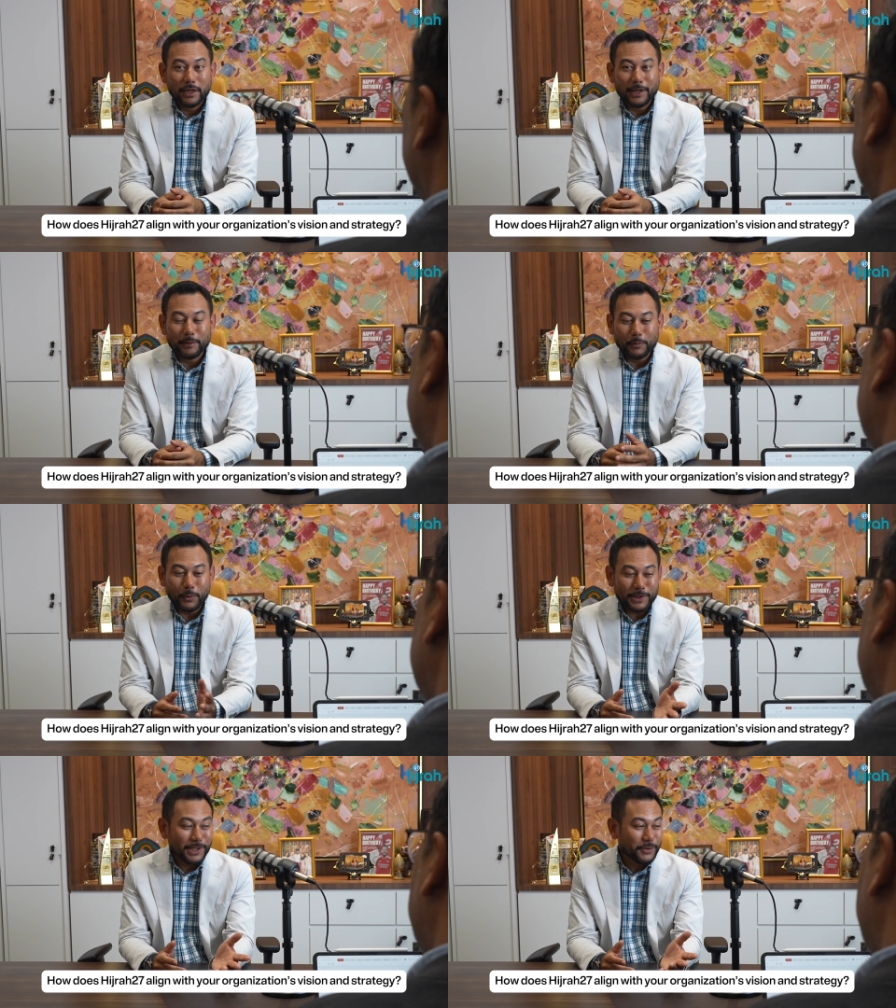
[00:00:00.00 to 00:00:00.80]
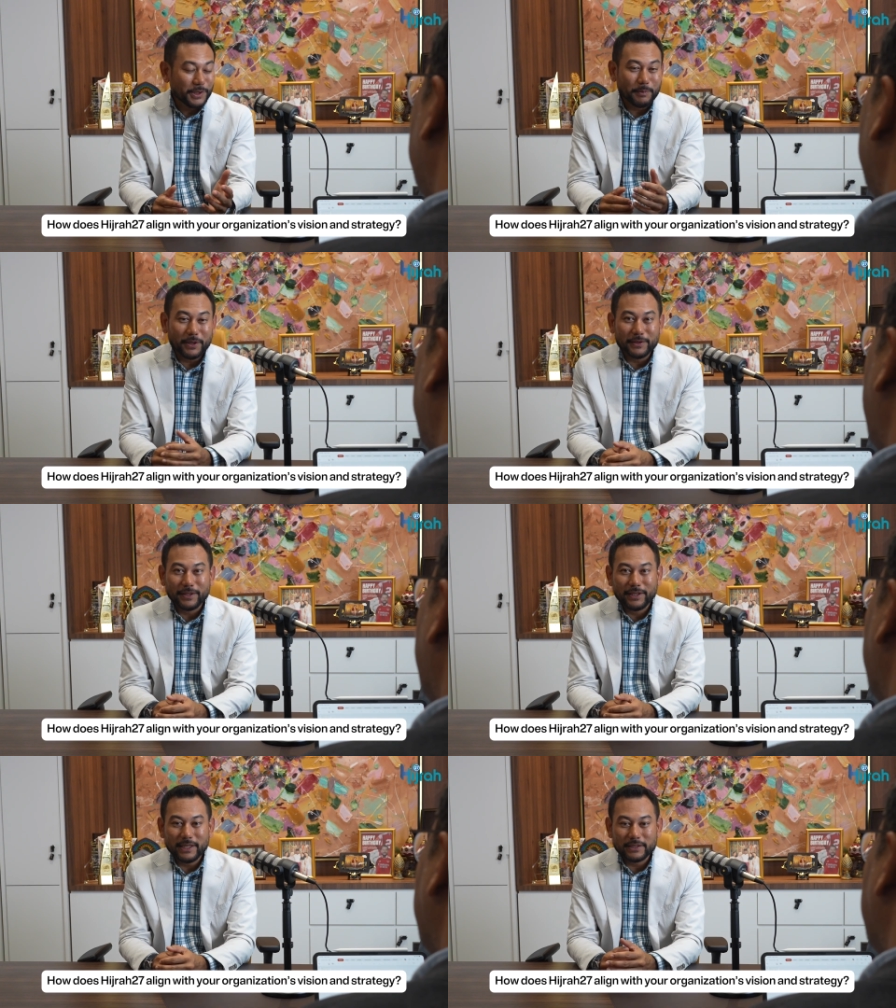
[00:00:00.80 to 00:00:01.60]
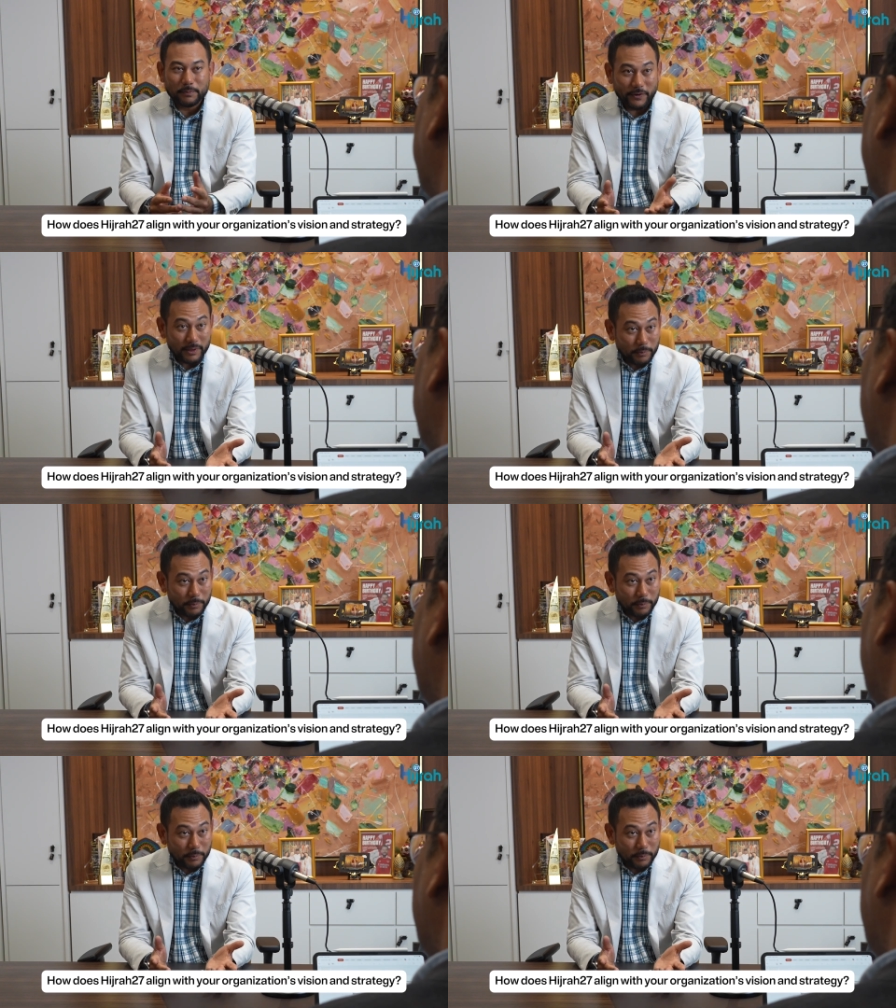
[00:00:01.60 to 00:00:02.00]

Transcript: One thing good about it's very